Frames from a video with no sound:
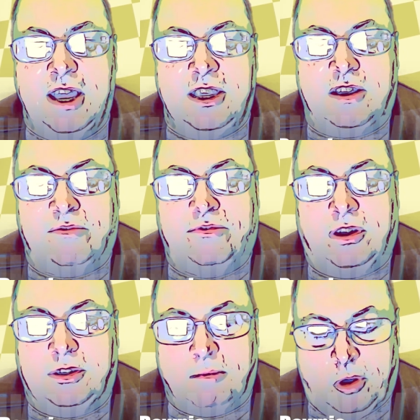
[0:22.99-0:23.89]
You can
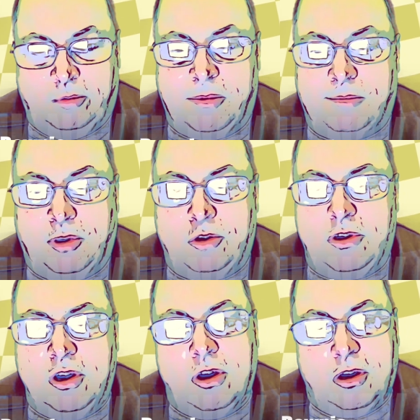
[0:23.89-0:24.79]
find them on my blog
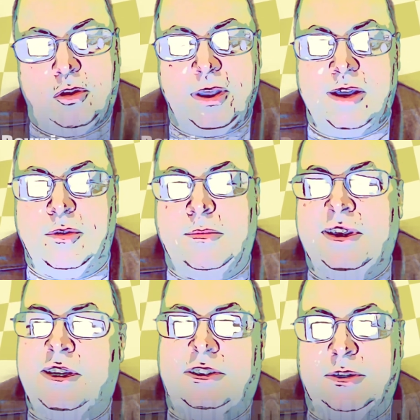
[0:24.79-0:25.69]
or here on my
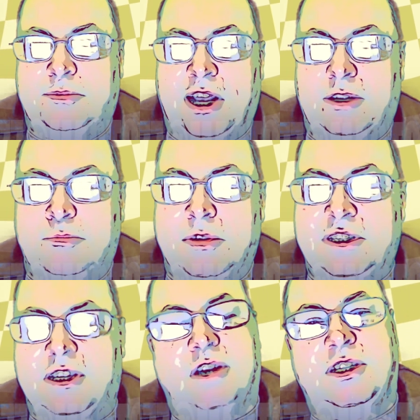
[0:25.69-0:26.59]
YouTube channel,
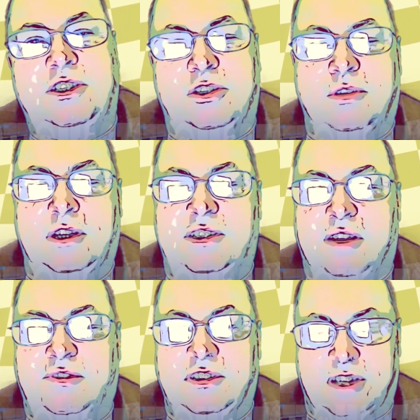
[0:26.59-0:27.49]

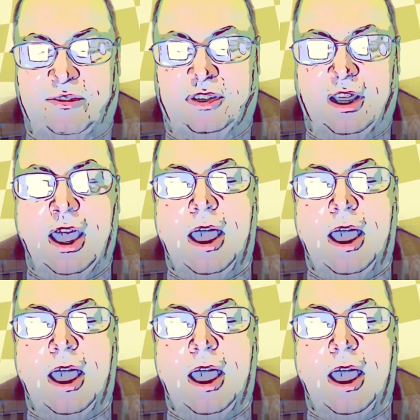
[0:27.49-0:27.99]
MrCuddy2977.